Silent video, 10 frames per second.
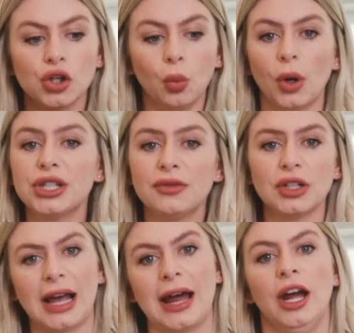So once
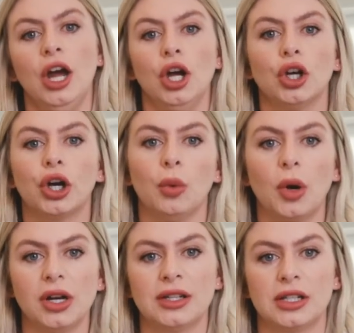you've done that, you're going to
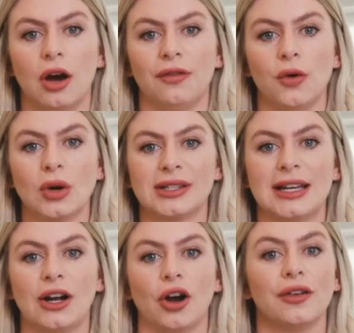want to start
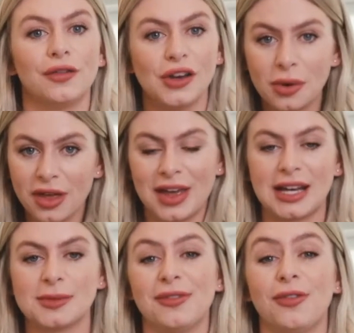focusing on a few other
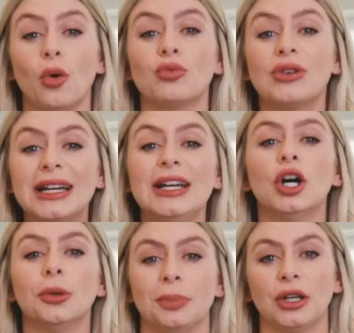things before
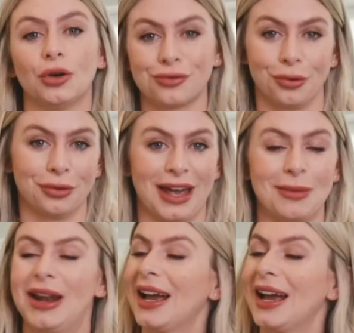really upping your growth game.